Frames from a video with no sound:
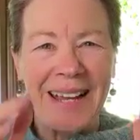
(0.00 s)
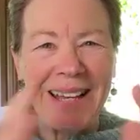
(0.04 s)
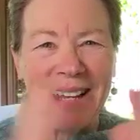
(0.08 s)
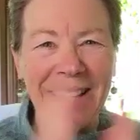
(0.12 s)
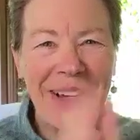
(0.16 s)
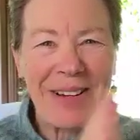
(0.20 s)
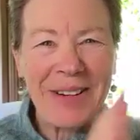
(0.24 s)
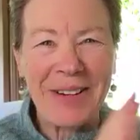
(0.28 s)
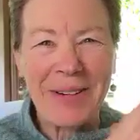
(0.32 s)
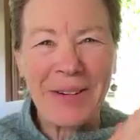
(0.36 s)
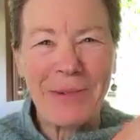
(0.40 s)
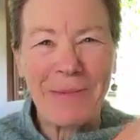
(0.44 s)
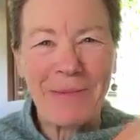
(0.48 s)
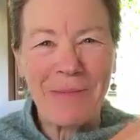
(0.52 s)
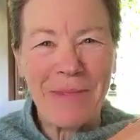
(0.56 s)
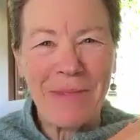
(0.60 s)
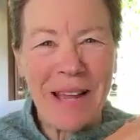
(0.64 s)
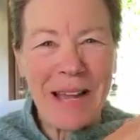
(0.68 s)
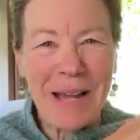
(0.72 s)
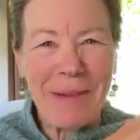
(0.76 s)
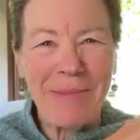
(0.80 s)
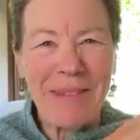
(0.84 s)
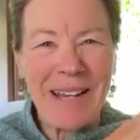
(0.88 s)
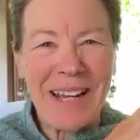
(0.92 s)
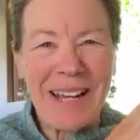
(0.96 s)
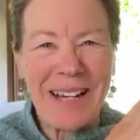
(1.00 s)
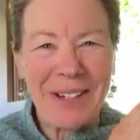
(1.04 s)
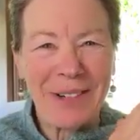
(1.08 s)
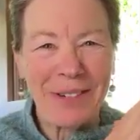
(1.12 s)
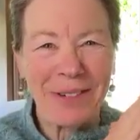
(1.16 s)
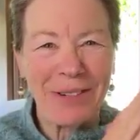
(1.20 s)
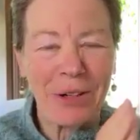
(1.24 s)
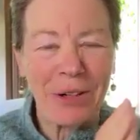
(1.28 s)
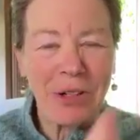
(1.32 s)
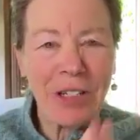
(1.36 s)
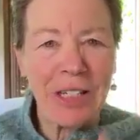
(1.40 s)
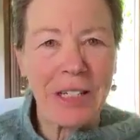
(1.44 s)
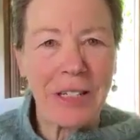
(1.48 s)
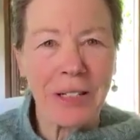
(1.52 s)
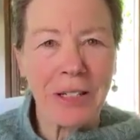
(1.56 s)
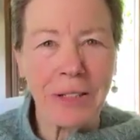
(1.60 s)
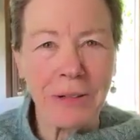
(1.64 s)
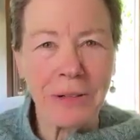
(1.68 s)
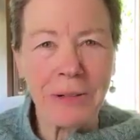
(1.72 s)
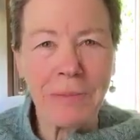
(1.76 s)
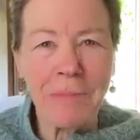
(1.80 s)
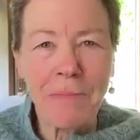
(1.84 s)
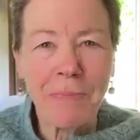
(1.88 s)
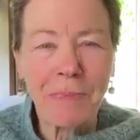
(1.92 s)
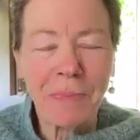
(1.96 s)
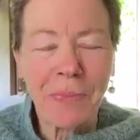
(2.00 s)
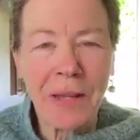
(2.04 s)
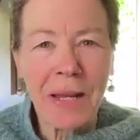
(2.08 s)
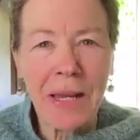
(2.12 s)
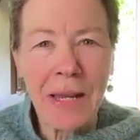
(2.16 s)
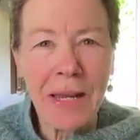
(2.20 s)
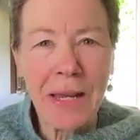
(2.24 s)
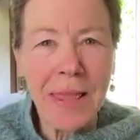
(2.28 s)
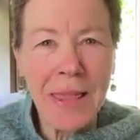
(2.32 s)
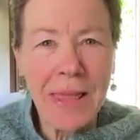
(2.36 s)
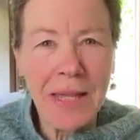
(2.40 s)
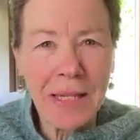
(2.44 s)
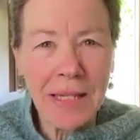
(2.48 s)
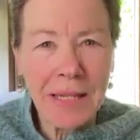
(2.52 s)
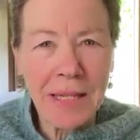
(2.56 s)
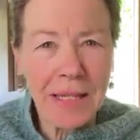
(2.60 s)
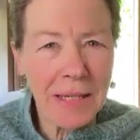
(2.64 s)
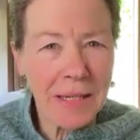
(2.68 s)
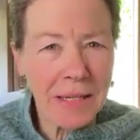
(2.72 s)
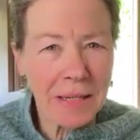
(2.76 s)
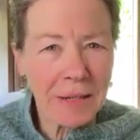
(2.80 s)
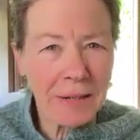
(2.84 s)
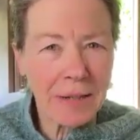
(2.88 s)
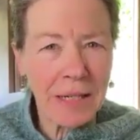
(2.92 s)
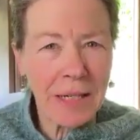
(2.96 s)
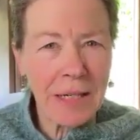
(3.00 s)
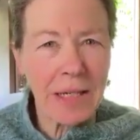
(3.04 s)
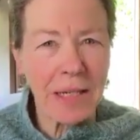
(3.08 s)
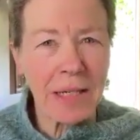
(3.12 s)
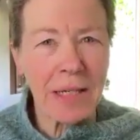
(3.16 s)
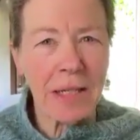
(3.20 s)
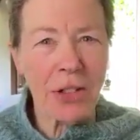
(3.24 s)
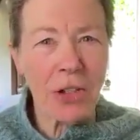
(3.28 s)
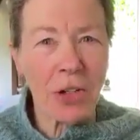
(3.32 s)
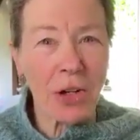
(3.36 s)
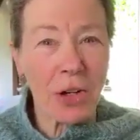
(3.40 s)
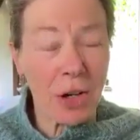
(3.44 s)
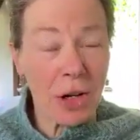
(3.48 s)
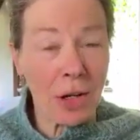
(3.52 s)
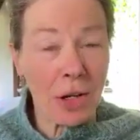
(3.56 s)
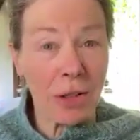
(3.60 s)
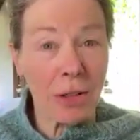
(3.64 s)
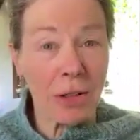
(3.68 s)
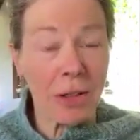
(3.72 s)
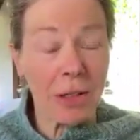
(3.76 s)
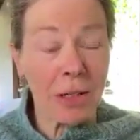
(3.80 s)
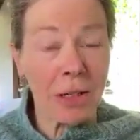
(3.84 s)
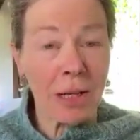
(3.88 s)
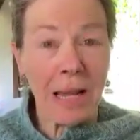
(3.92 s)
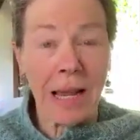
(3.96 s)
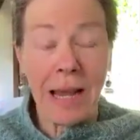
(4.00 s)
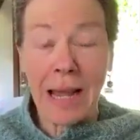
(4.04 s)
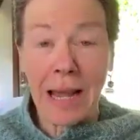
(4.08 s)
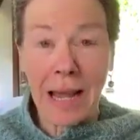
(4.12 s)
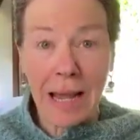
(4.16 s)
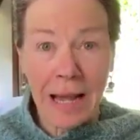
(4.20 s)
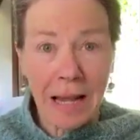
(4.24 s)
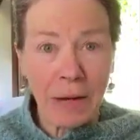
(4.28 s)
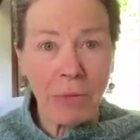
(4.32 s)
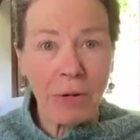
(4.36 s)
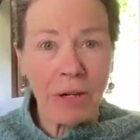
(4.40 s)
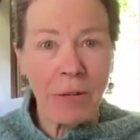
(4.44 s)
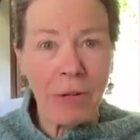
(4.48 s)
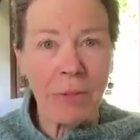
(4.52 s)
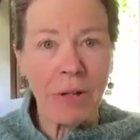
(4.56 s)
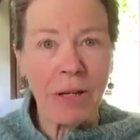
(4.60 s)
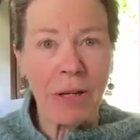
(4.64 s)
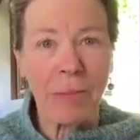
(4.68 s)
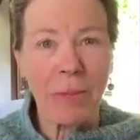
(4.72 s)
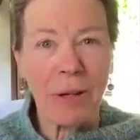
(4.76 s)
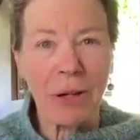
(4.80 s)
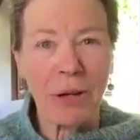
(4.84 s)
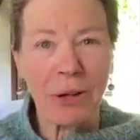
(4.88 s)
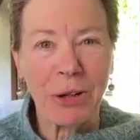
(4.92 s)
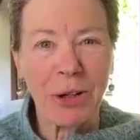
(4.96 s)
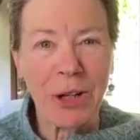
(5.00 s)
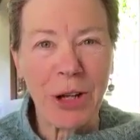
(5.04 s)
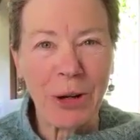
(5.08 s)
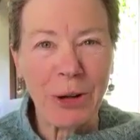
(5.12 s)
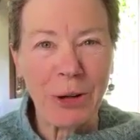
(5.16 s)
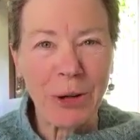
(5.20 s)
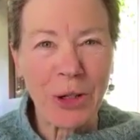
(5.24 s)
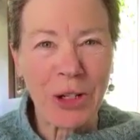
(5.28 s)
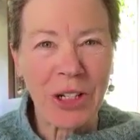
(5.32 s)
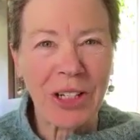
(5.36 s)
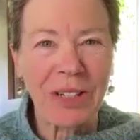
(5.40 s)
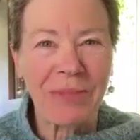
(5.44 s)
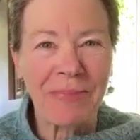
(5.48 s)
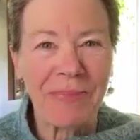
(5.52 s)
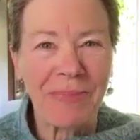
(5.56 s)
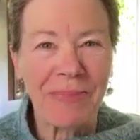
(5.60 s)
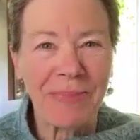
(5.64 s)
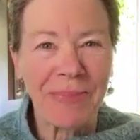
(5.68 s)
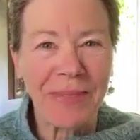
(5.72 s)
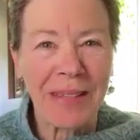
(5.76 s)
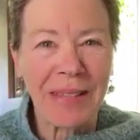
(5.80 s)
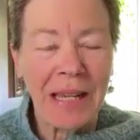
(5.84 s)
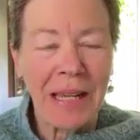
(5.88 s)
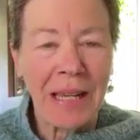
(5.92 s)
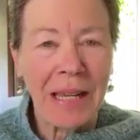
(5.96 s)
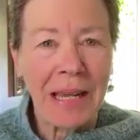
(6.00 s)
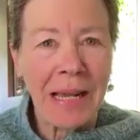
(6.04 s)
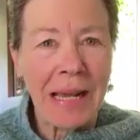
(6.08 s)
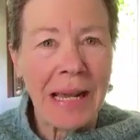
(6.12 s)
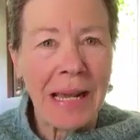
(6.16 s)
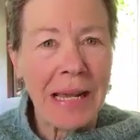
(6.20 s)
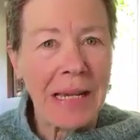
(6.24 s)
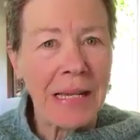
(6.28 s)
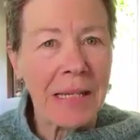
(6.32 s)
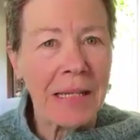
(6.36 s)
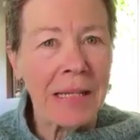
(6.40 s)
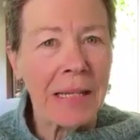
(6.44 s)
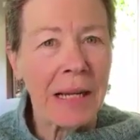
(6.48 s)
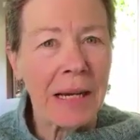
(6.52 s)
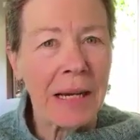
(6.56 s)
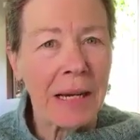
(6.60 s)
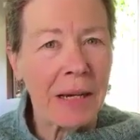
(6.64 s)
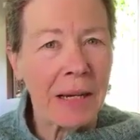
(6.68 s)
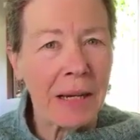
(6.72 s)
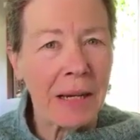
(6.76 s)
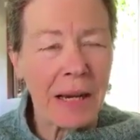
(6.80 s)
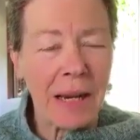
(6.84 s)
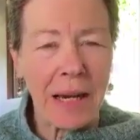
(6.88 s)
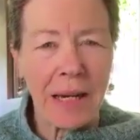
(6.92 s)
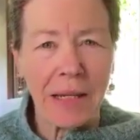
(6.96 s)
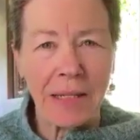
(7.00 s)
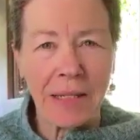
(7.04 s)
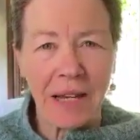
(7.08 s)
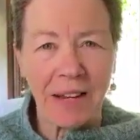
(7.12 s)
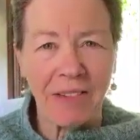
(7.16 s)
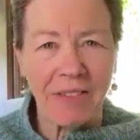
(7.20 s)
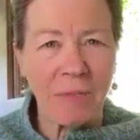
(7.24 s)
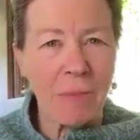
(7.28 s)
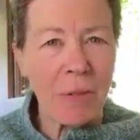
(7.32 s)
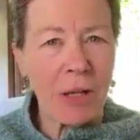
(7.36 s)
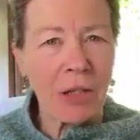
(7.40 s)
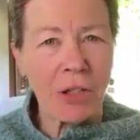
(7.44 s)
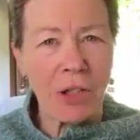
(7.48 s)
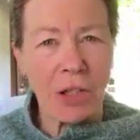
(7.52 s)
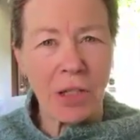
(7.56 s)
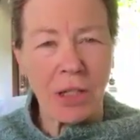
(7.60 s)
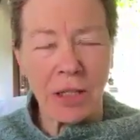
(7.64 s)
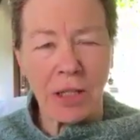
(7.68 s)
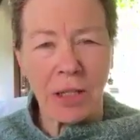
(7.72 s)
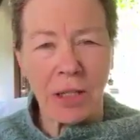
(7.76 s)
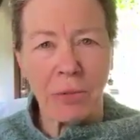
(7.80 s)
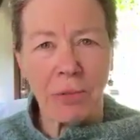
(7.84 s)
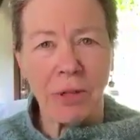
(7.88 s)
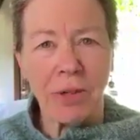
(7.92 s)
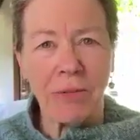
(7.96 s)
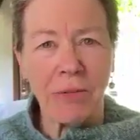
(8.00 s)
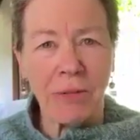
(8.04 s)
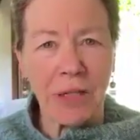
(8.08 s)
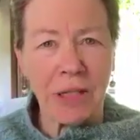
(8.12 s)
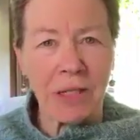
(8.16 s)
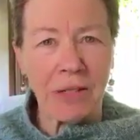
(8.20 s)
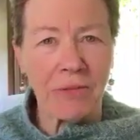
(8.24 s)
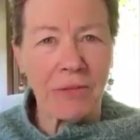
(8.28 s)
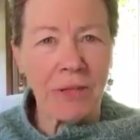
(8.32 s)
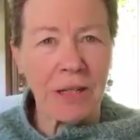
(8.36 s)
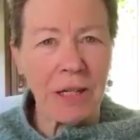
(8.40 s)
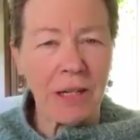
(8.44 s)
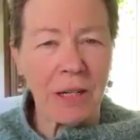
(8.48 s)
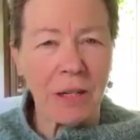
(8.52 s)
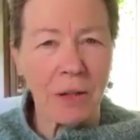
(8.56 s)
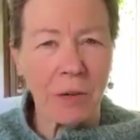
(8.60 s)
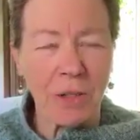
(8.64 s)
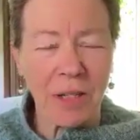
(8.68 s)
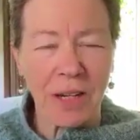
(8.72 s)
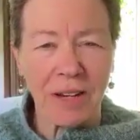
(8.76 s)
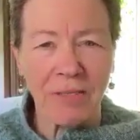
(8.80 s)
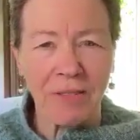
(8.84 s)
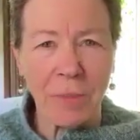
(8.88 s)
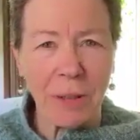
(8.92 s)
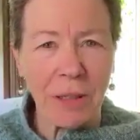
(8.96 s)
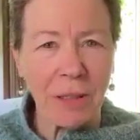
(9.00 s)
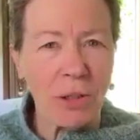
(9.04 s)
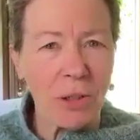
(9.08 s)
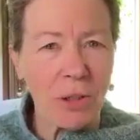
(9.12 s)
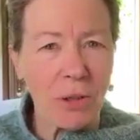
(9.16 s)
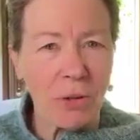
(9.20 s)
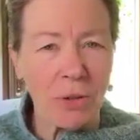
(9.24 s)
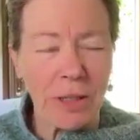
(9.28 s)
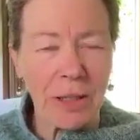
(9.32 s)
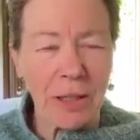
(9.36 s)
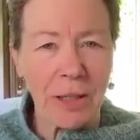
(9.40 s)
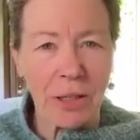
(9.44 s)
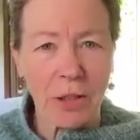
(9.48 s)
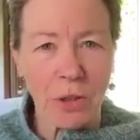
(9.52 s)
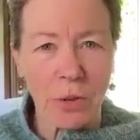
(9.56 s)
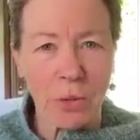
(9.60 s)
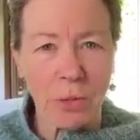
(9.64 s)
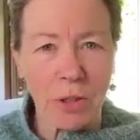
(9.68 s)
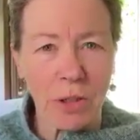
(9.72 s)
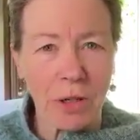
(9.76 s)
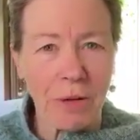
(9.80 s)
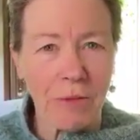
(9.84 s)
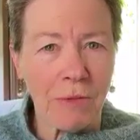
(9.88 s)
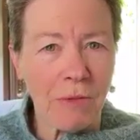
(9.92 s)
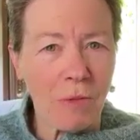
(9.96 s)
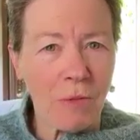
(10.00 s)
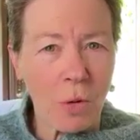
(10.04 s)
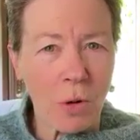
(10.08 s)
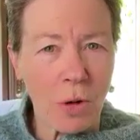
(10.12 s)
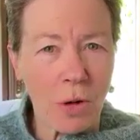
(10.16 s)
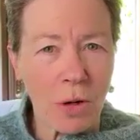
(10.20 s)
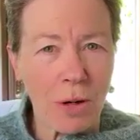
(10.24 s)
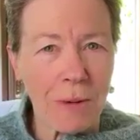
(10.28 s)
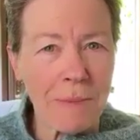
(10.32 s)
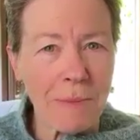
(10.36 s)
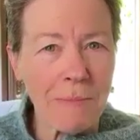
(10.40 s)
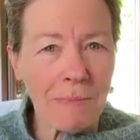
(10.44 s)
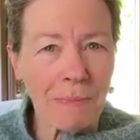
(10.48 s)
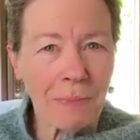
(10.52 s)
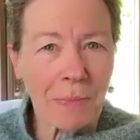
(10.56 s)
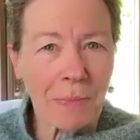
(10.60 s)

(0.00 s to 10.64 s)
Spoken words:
Hello, I'm Dr. Rosie Kuhn, and this series is called I Want to Be a Better Coach. And as I've mentioned in the previous videos, I've been doing this work for